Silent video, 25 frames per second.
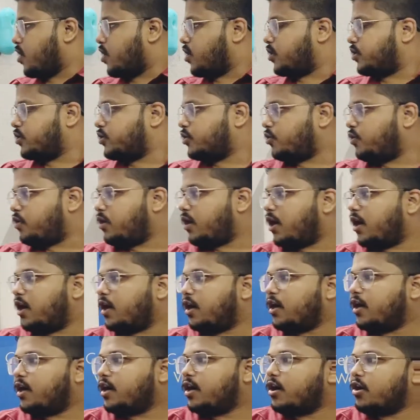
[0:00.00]

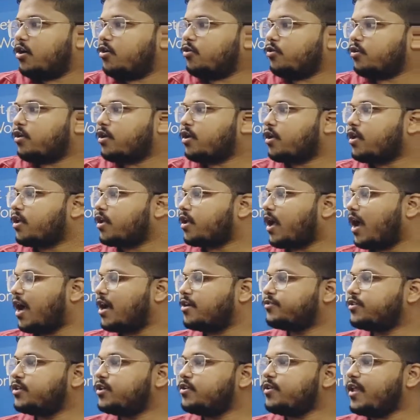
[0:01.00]
so
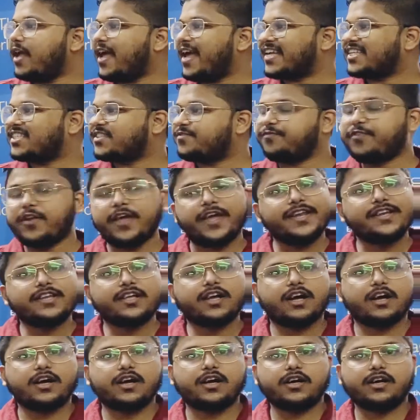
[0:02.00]
as well explained
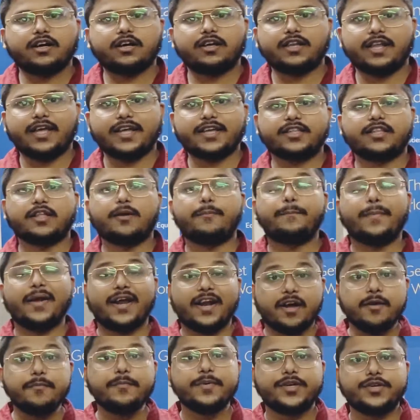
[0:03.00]
like
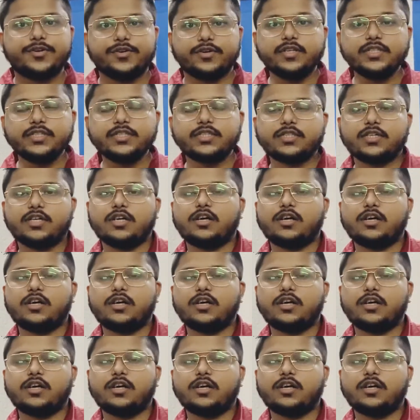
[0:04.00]
parameters.